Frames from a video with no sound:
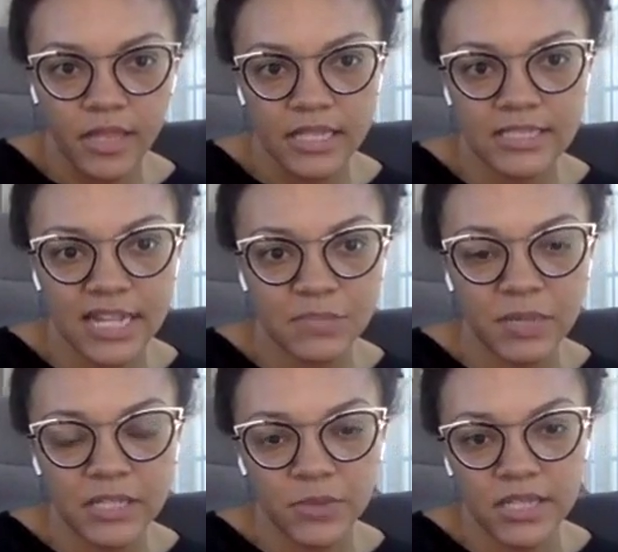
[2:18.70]
It's not as
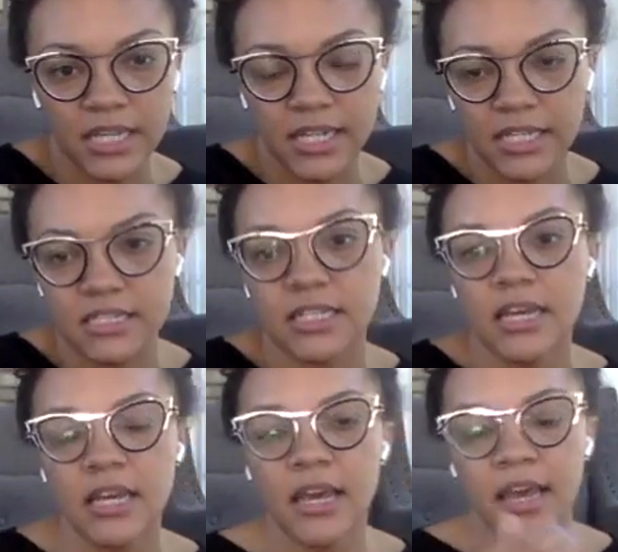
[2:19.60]
big as we think it is.
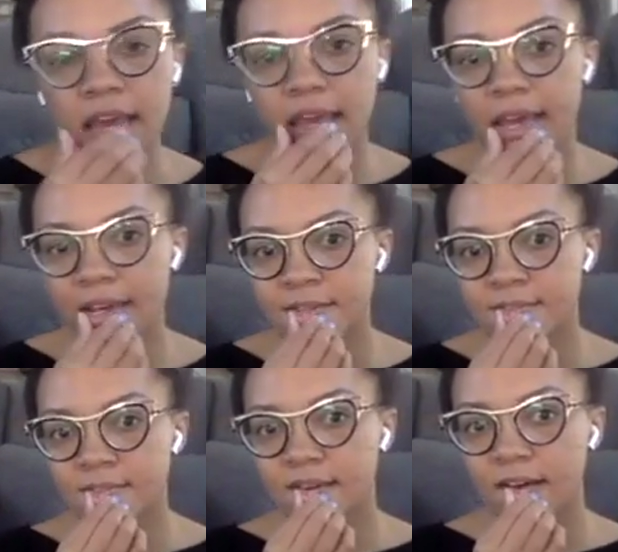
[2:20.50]

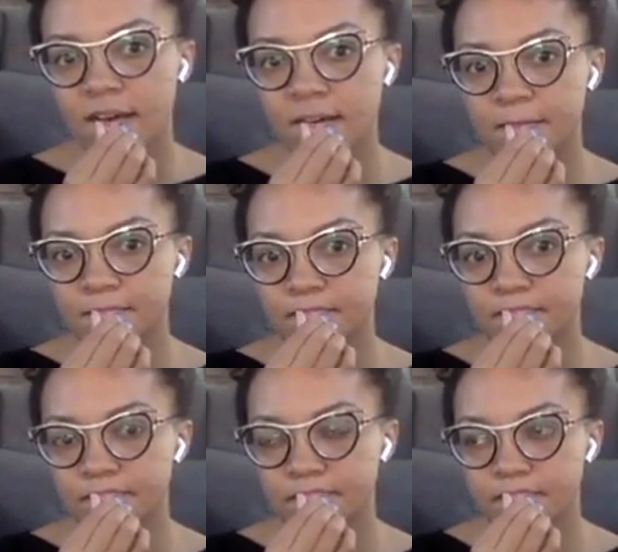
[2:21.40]
And
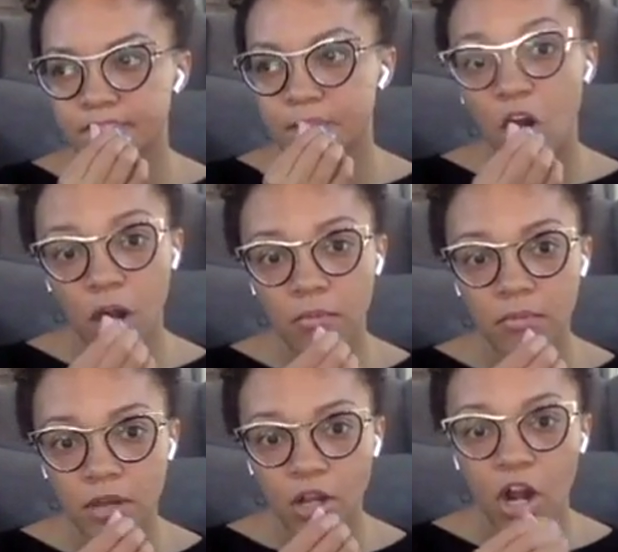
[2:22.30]

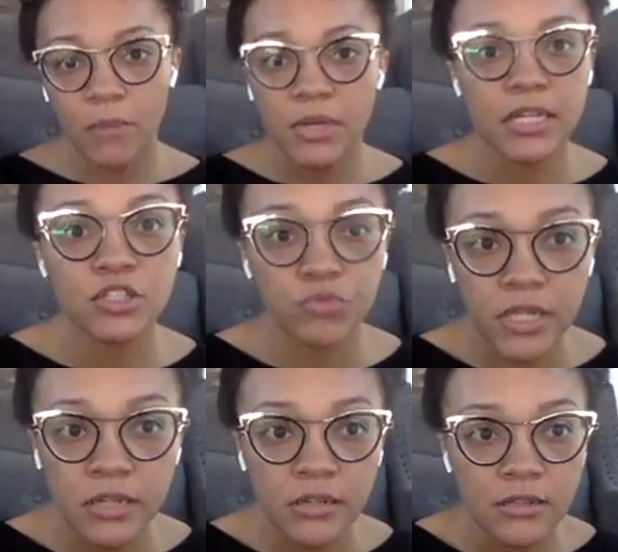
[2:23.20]
karma is
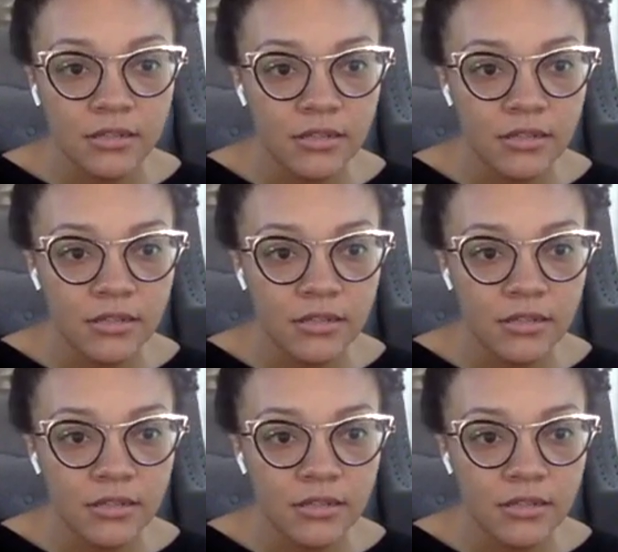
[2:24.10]
real.